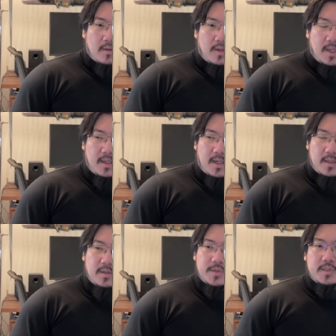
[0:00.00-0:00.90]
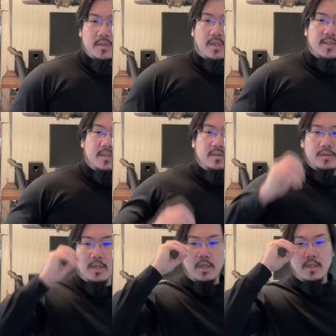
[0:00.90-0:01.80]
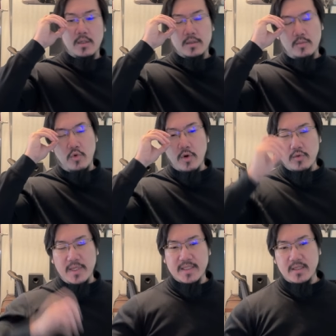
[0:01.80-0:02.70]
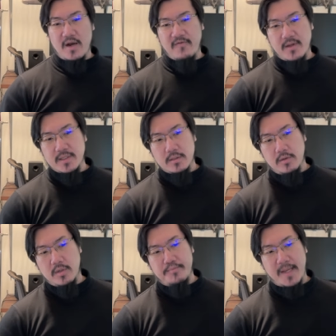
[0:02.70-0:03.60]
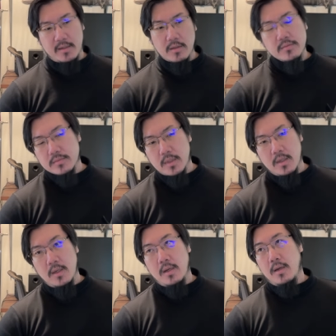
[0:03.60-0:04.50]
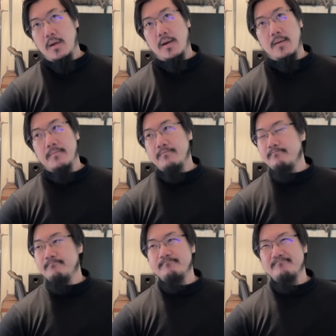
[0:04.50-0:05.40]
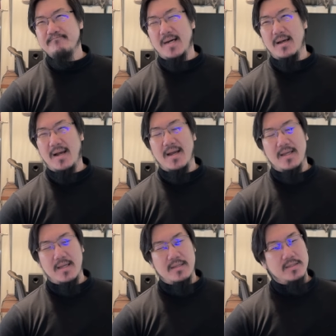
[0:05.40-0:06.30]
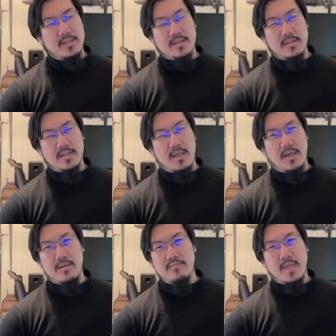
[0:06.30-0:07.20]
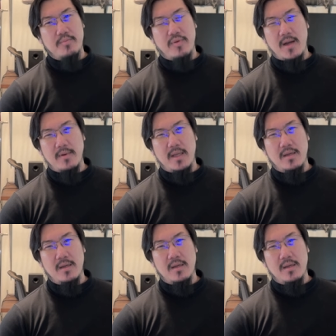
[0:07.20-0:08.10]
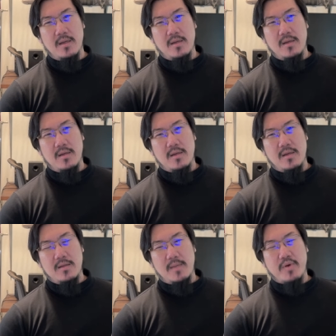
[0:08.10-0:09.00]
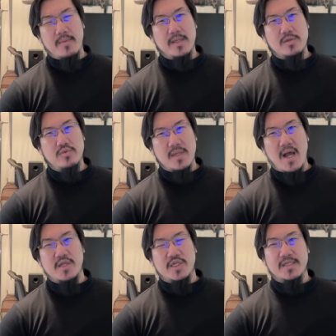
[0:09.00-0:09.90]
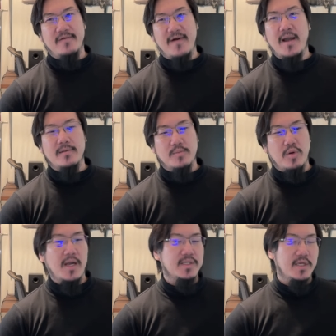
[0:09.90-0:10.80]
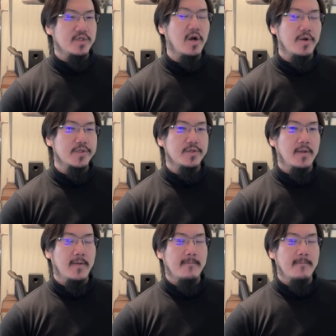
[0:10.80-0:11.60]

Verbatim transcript: Right? Others are the, the more recent offerings look better, um, but I can just say they probably they probably do not justify the price they charge.